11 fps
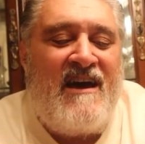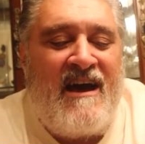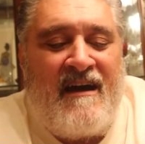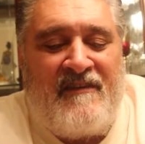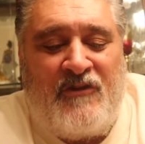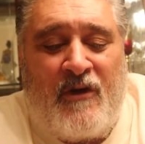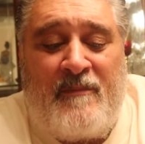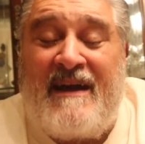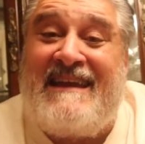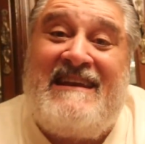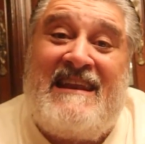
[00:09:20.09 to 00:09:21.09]
Uh, know
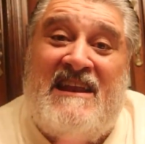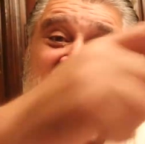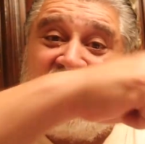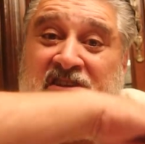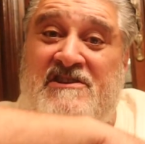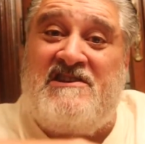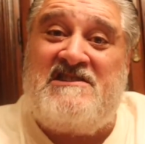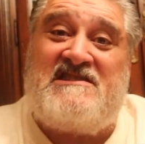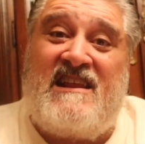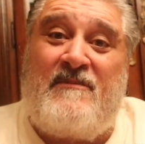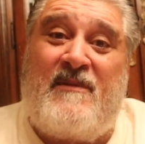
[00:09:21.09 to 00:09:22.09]
anybody getting out of jail and you're going to
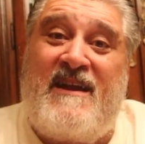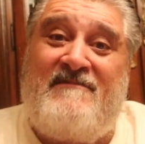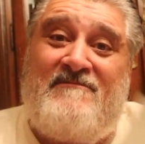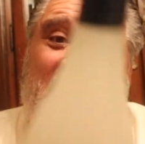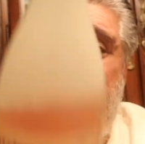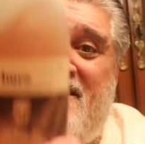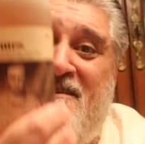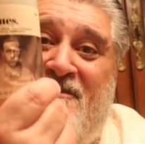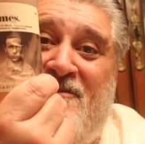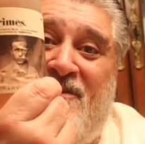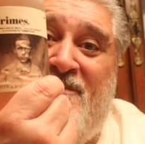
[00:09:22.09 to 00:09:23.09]
celebrate? There you
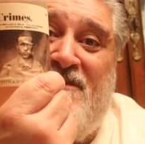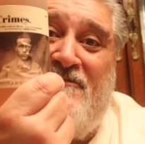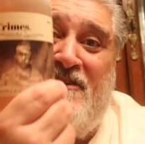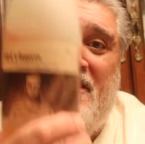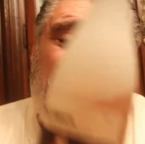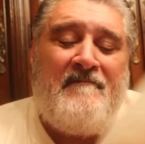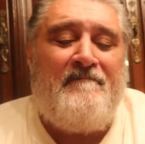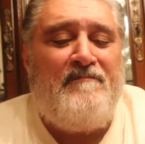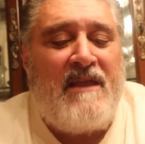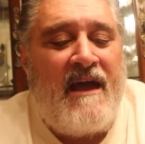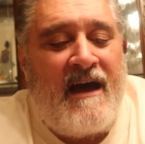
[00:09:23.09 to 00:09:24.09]
go. You want to be funny?
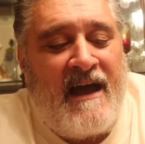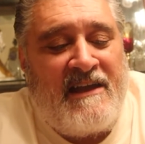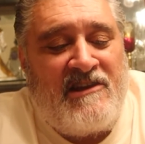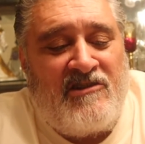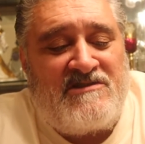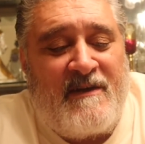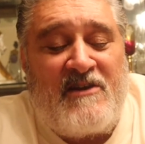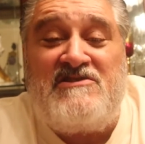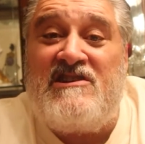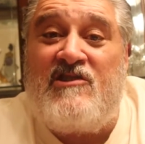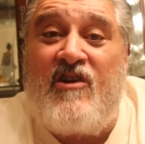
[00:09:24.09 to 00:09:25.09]
Uh, you know somebody
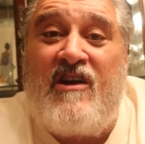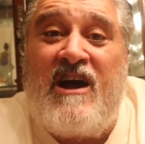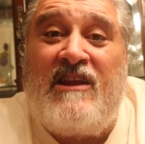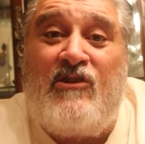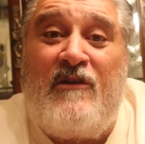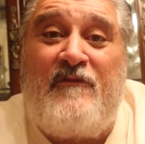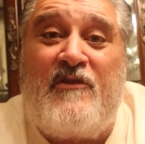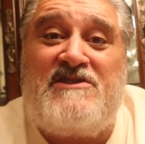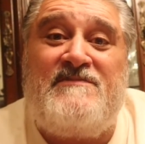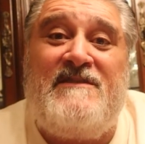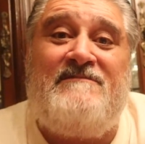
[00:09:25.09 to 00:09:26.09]
who's in uh, law
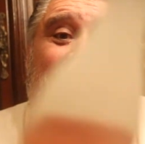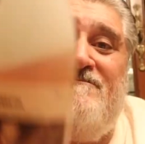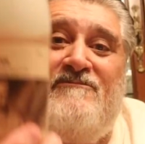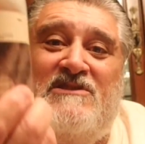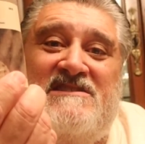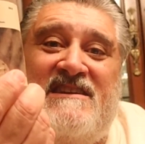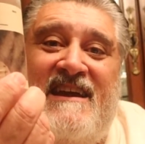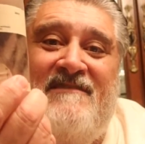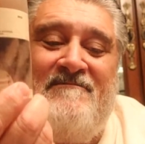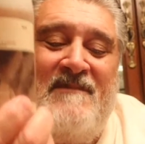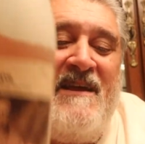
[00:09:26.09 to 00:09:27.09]
enforcement? Once
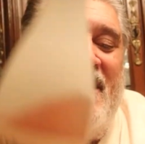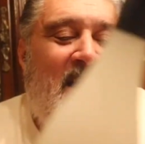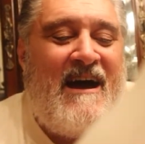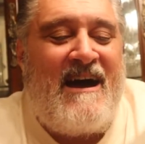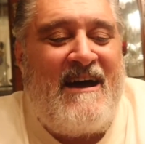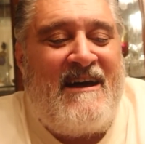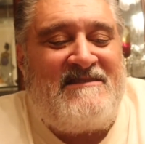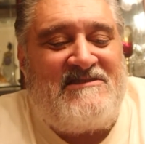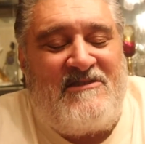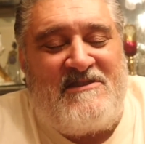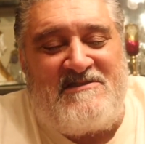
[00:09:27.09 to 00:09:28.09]
again. Uh,
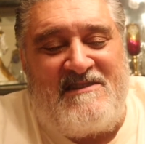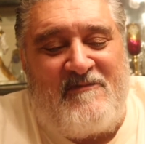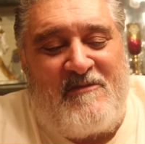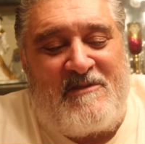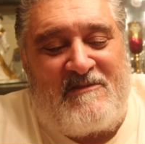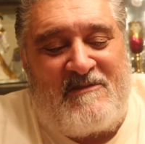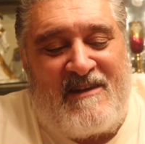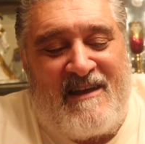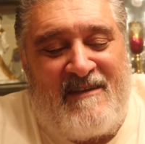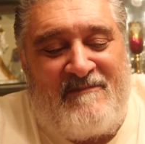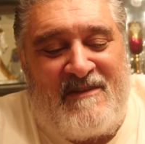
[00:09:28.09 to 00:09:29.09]
so there's different,
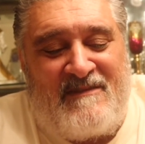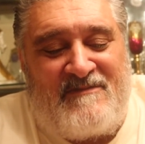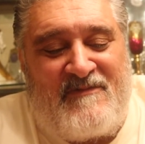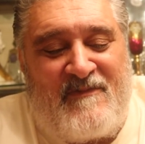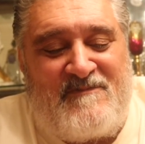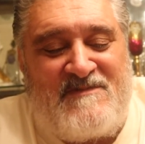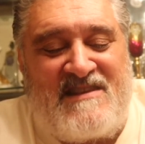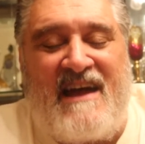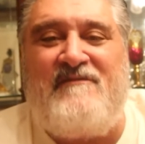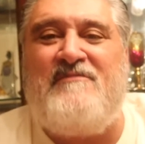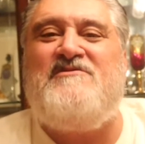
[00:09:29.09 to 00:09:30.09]
uh,
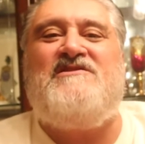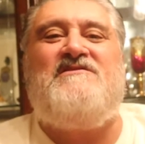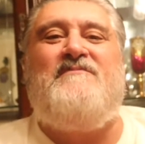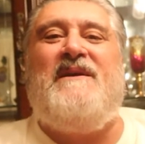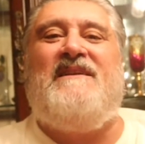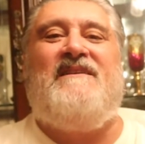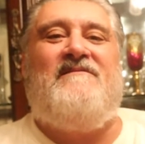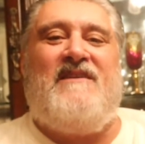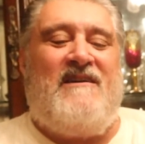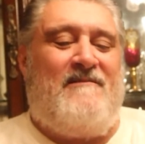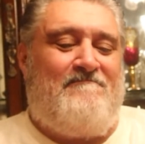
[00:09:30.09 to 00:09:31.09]
aside from just being,
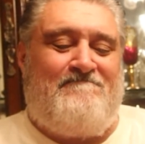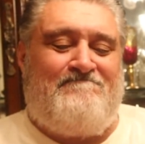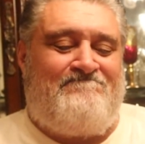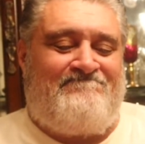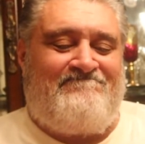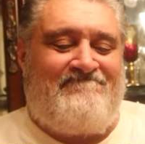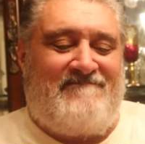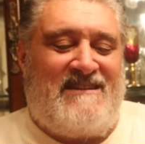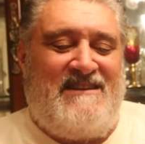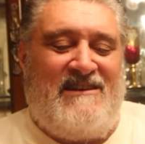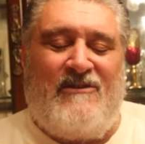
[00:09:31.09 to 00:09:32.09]
um,
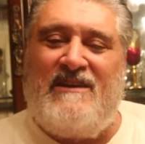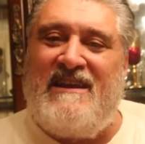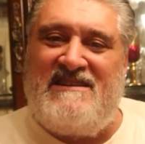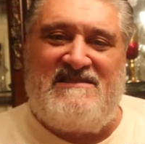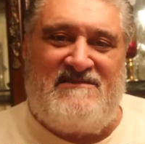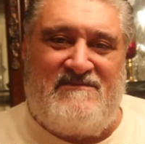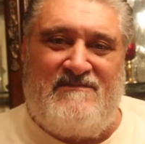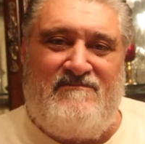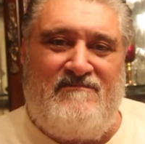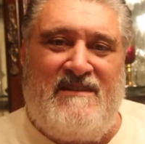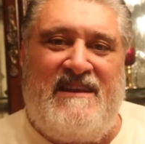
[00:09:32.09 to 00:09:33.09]
you know, a nice,
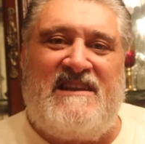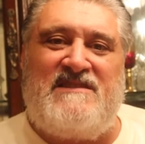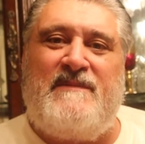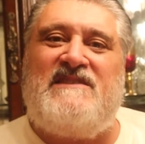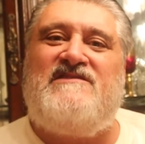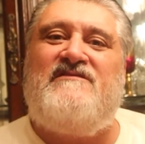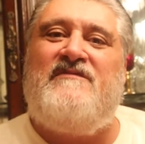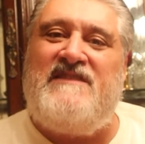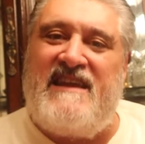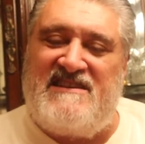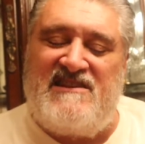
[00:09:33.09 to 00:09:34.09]
inexpensive,
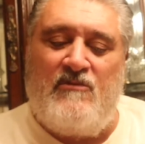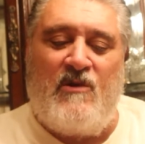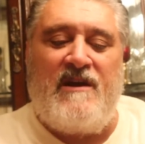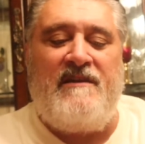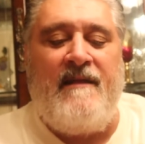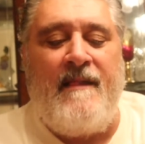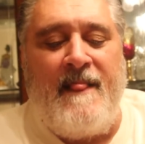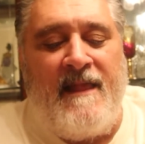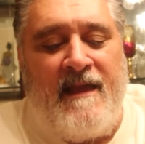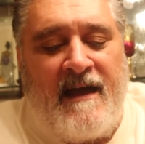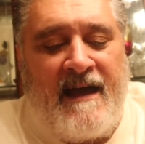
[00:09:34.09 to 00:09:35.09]
tasty wine,
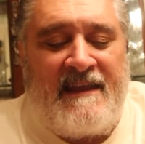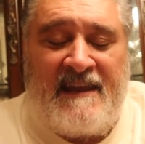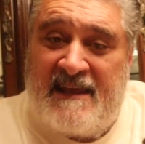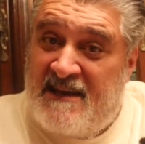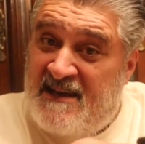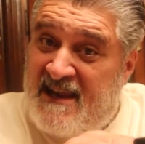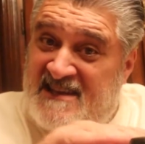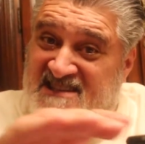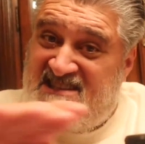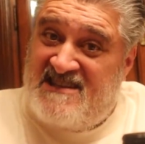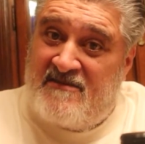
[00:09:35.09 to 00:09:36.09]
uh, and a
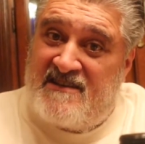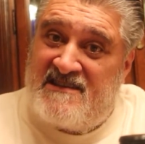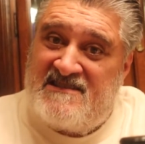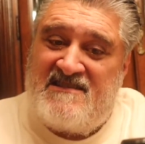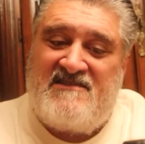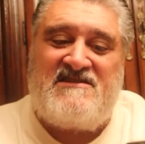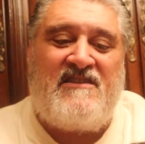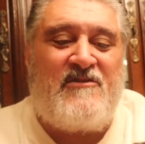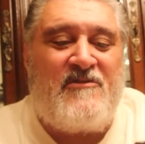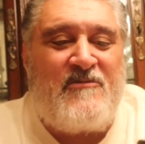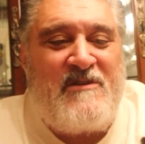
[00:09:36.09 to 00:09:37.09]
nice series. There's
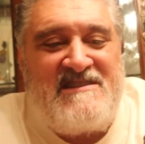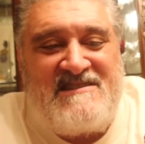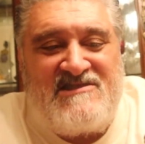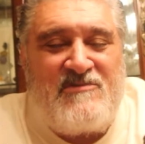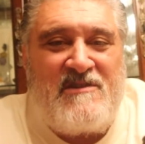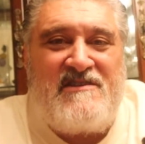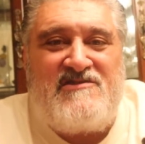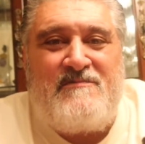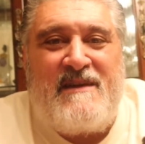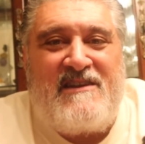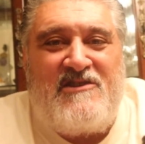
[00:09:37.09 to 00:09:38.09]
other reasons where this
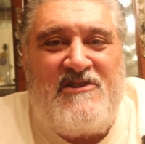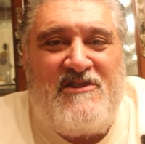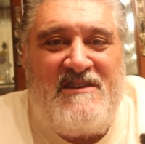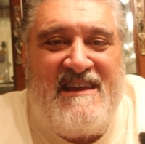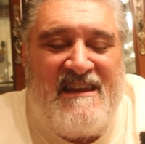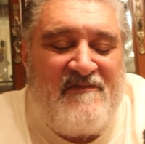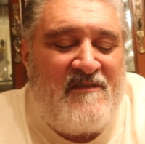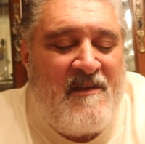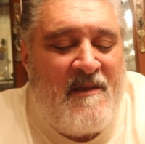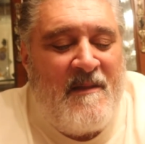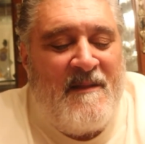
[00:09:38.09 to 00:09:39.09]
would make a good gift,
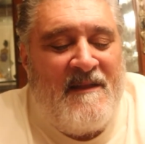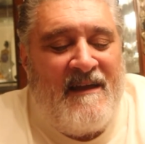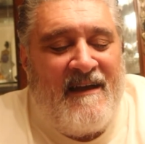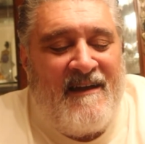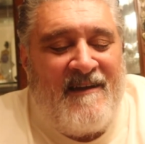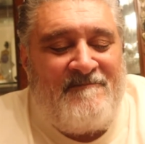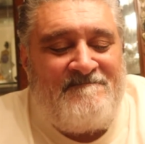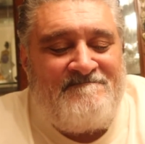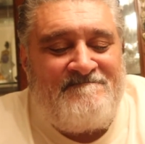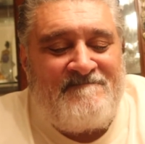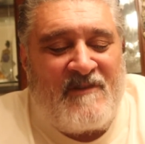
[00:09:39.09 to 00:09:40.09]
um,
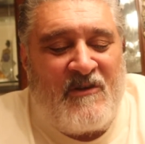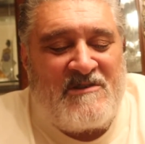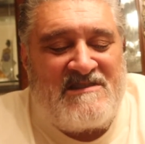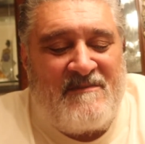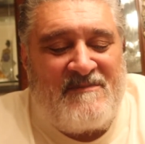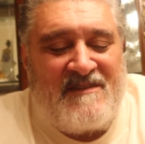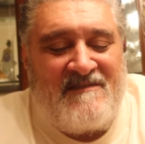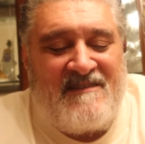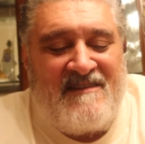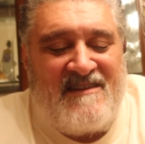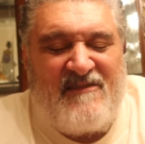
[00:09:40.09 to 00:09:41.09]
or something
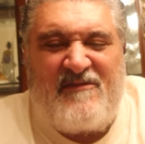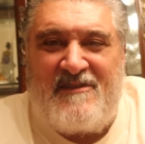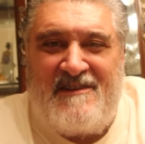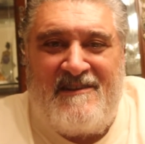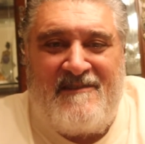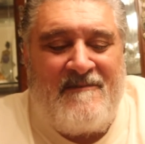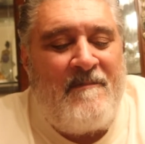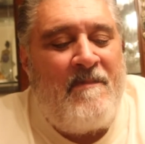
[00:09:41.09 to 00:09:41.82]
different, you know.